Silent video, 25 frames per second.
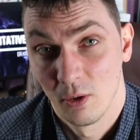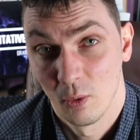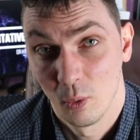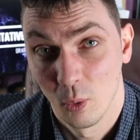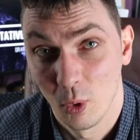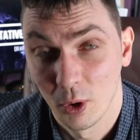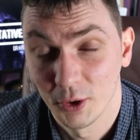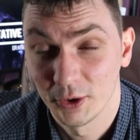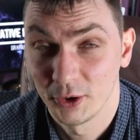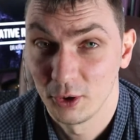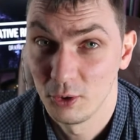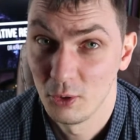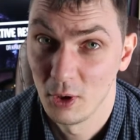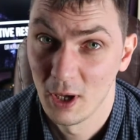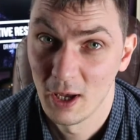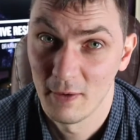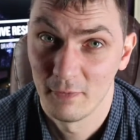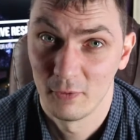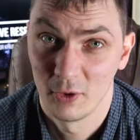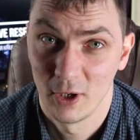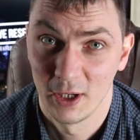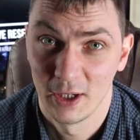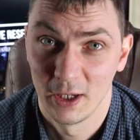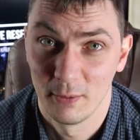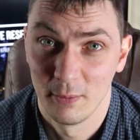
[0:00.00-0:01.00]
what you
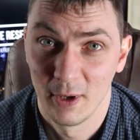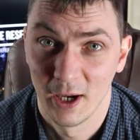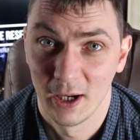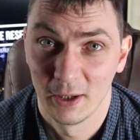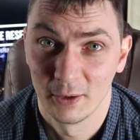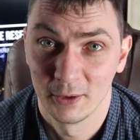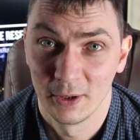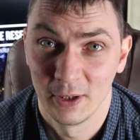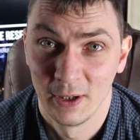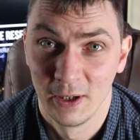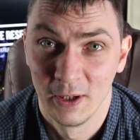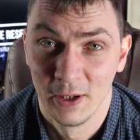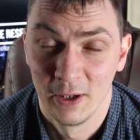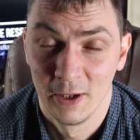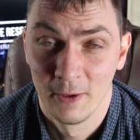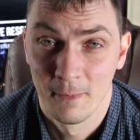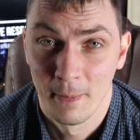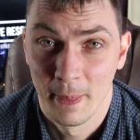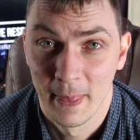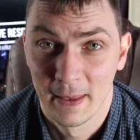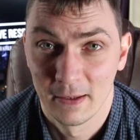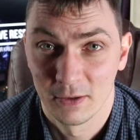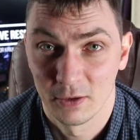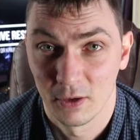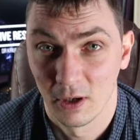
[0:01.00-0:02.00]
have read about.
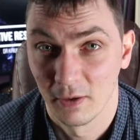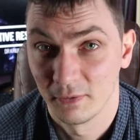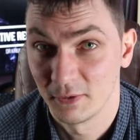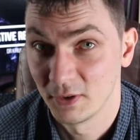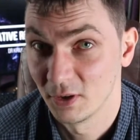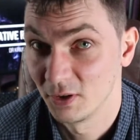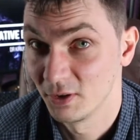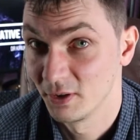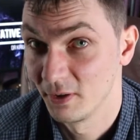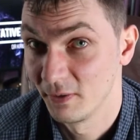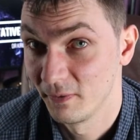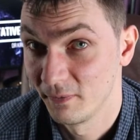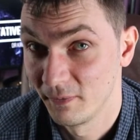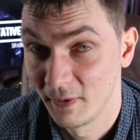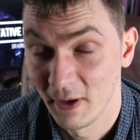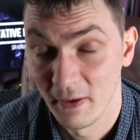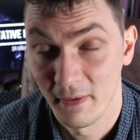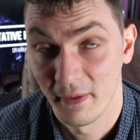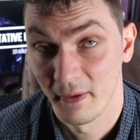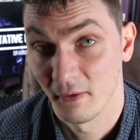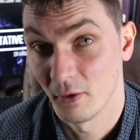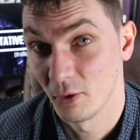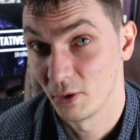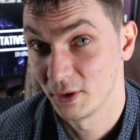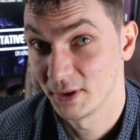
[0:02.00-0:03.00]
So after the
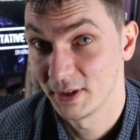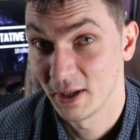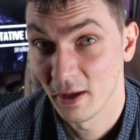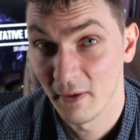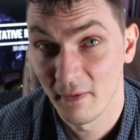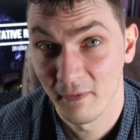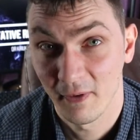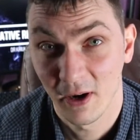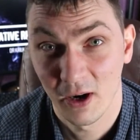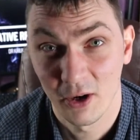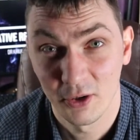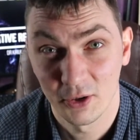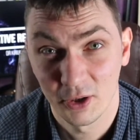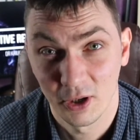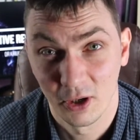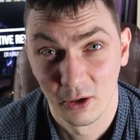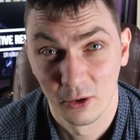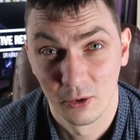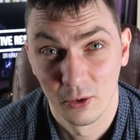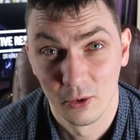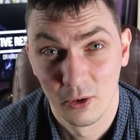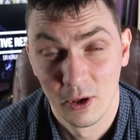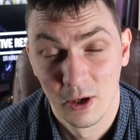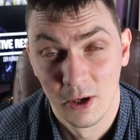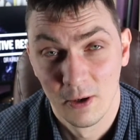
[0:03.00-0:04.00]
fifth or tenth
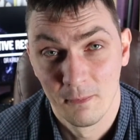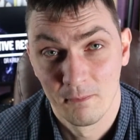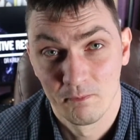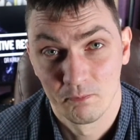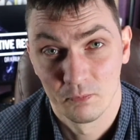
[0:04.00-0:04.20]
article,